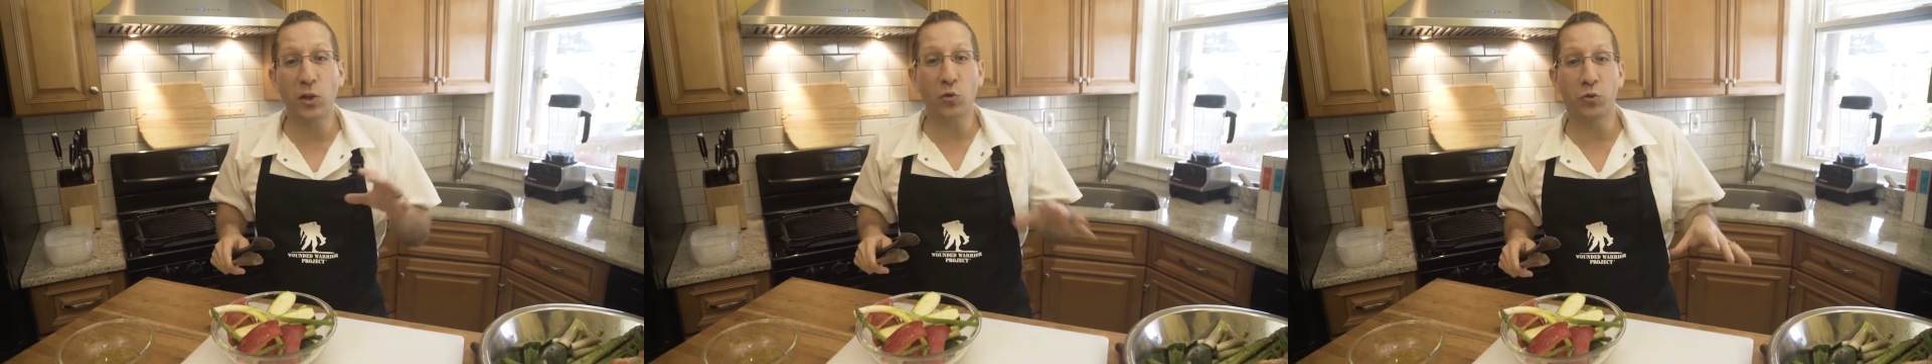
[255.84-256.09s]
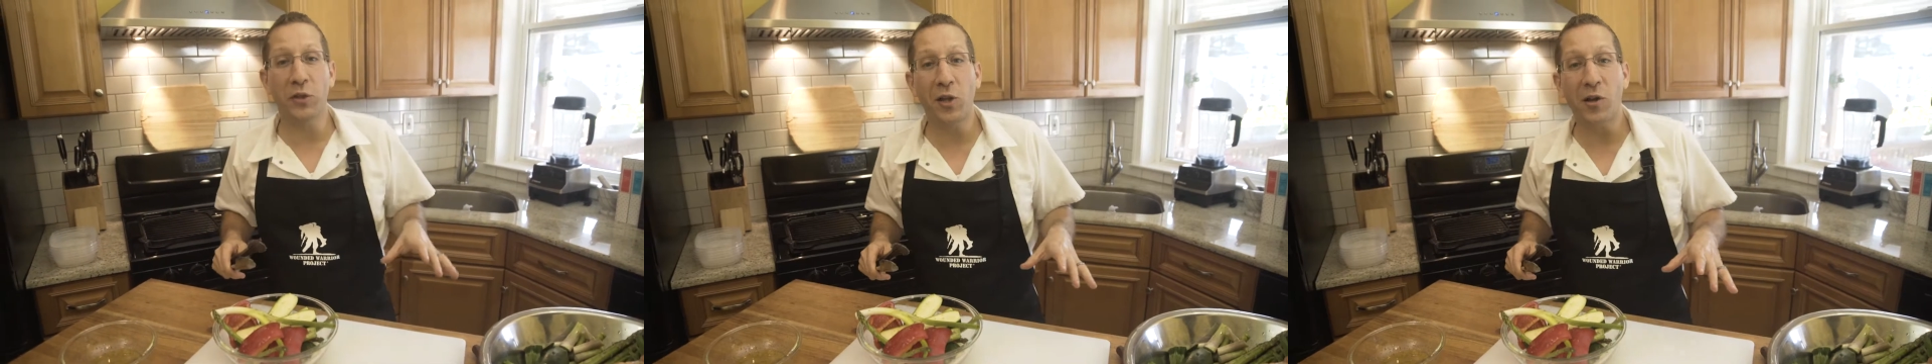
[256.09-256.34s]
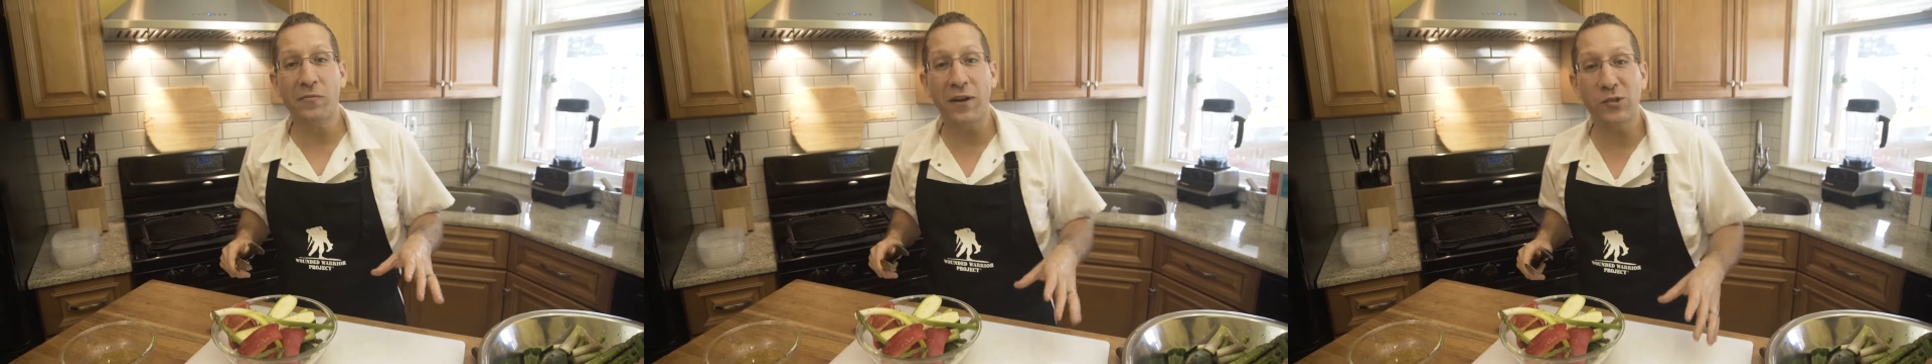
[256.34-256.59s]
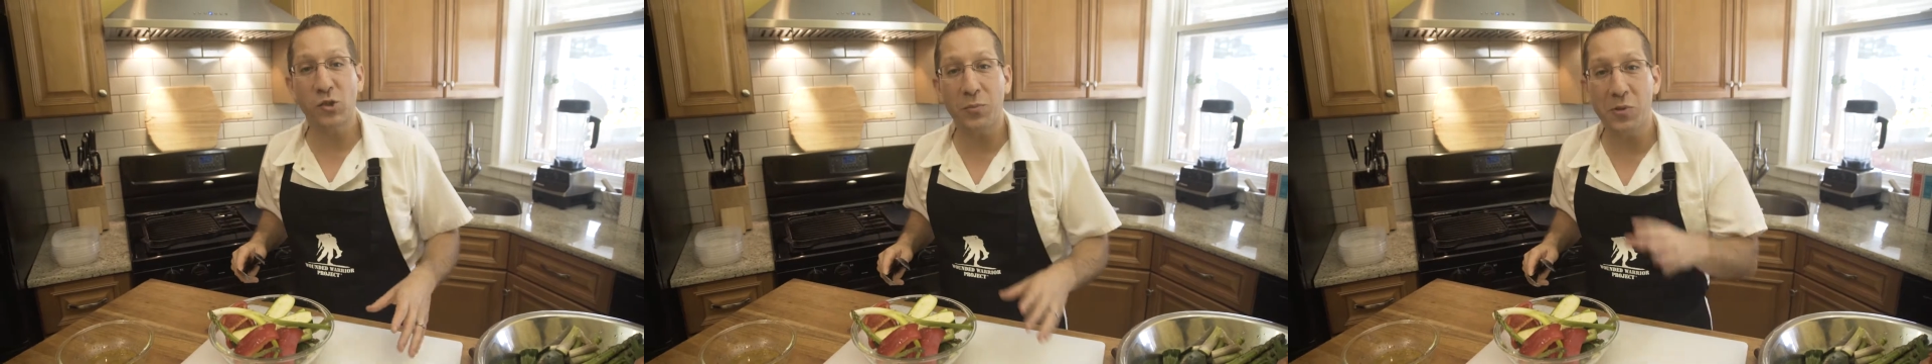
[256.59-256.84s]
to grill our
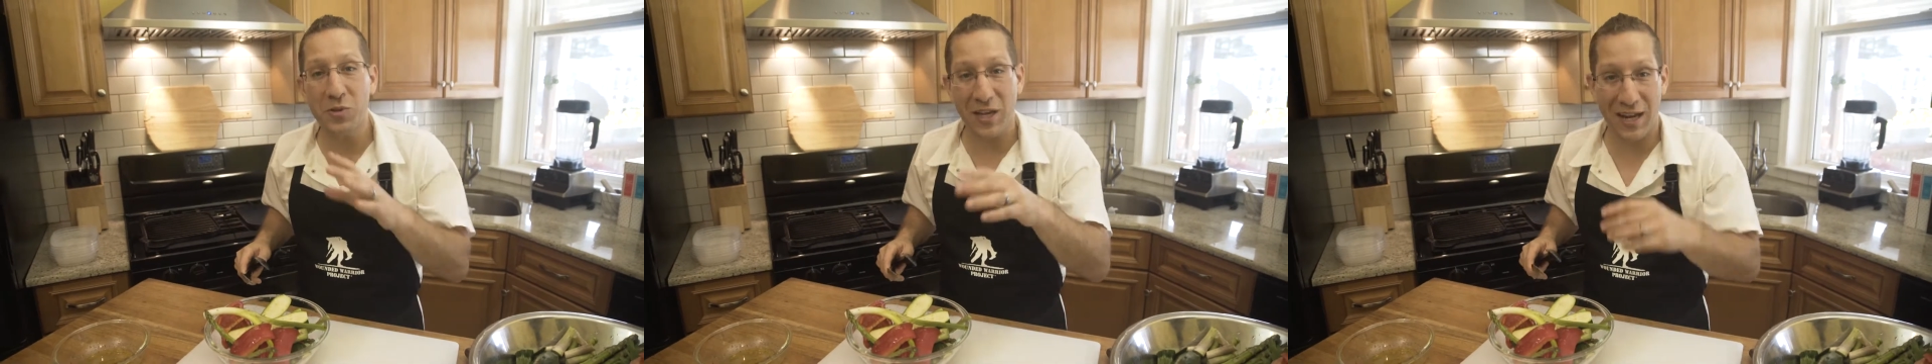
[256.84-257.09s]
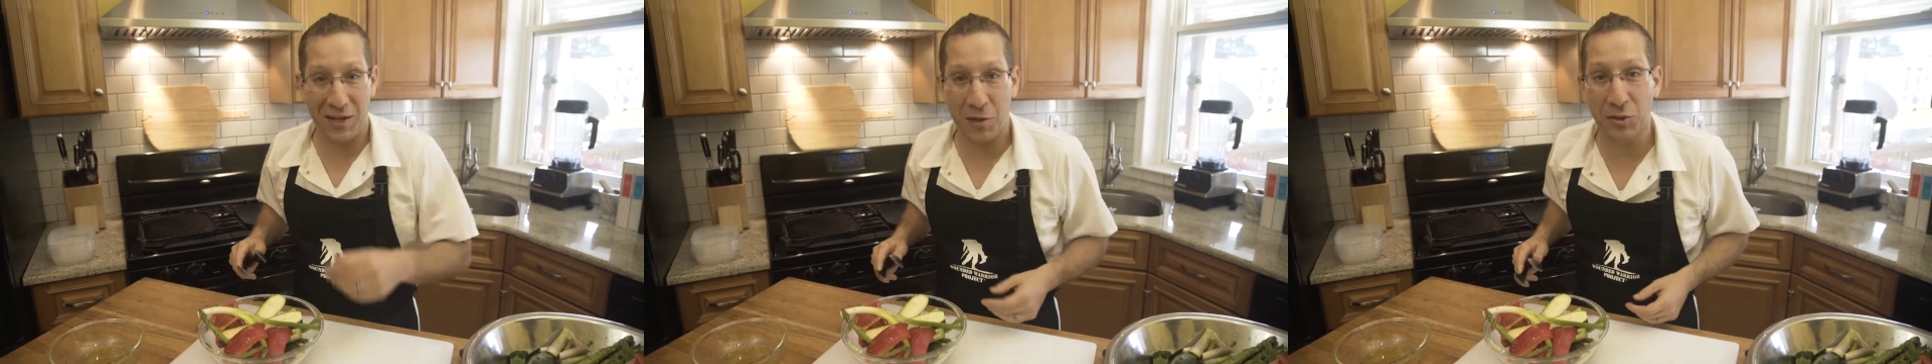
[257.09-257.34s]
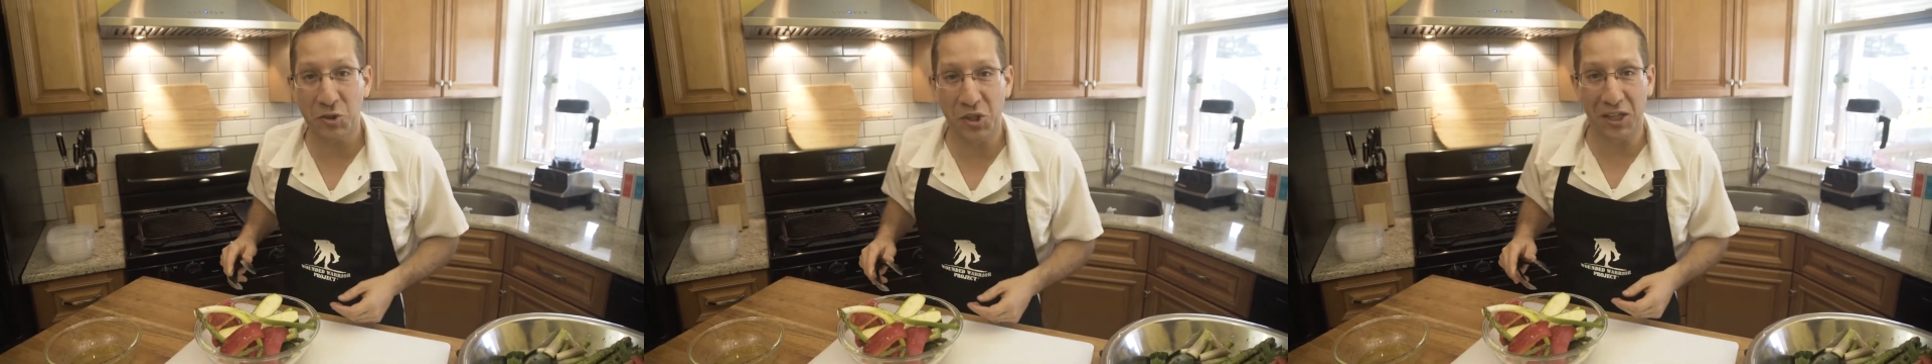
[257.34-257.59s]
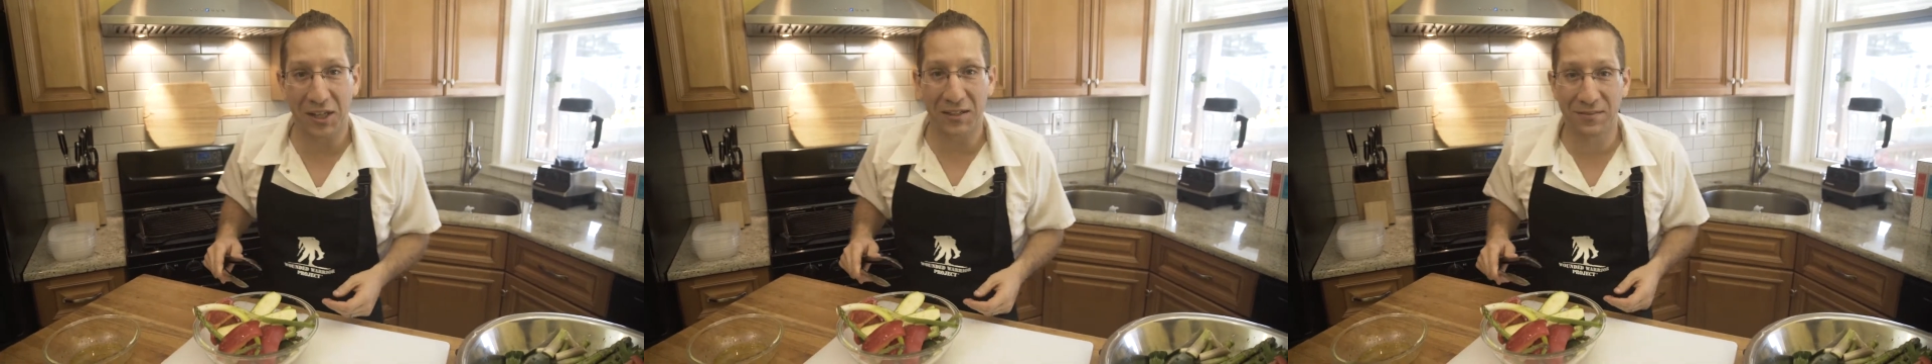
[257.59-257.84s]
vegetables and our
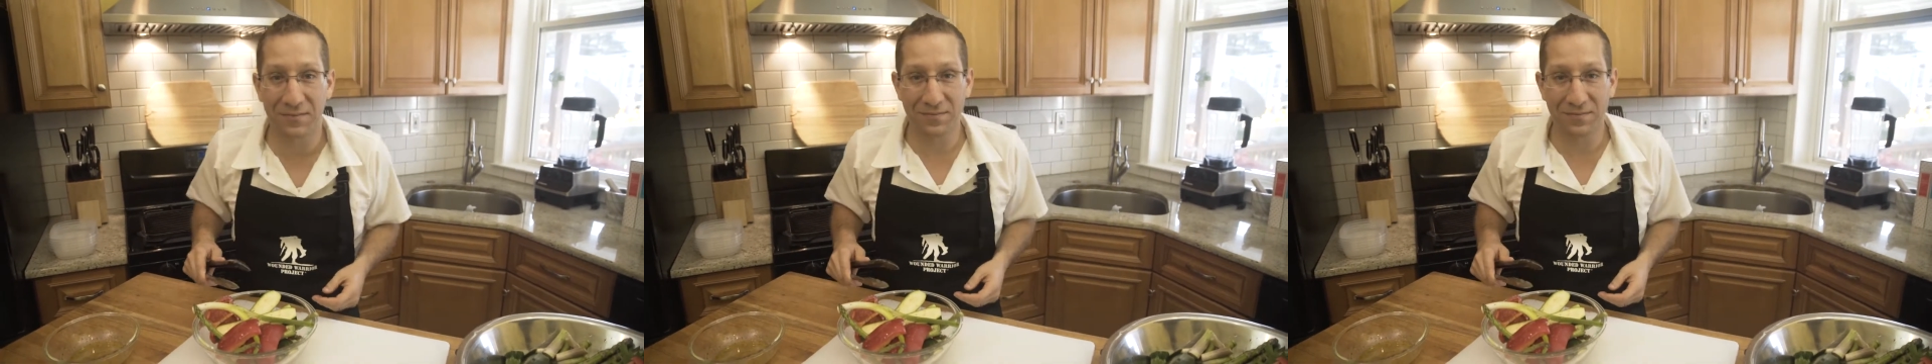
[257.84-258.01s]
chicken.